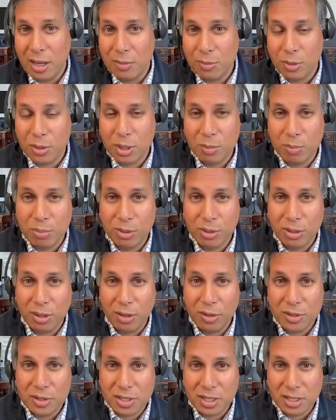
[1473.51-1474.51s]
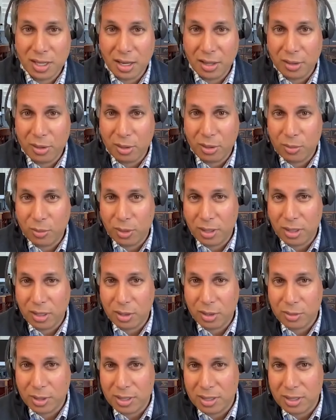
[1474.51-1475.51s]
And we're going to put all this together and we're going to
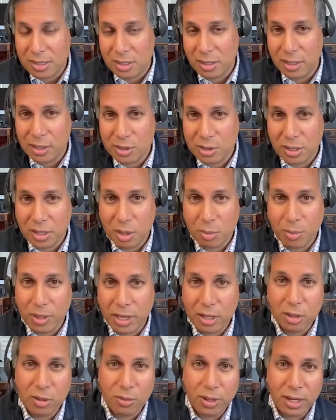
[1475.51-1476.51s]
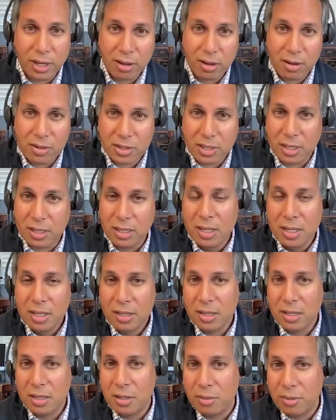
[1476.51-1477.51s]
create these electronic medical records that
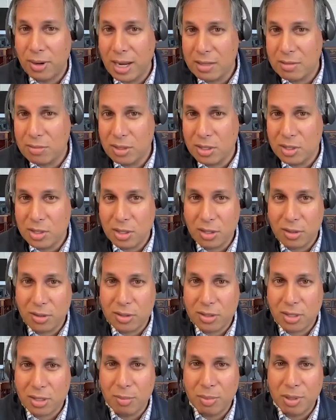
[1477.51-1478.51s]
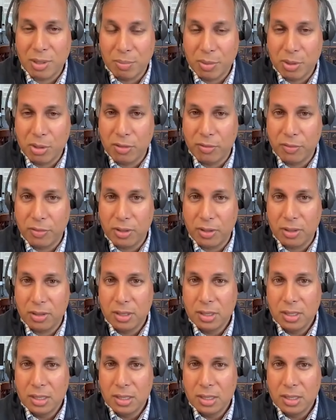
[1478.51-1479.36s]
can interact with each other. It's going to be beautiful.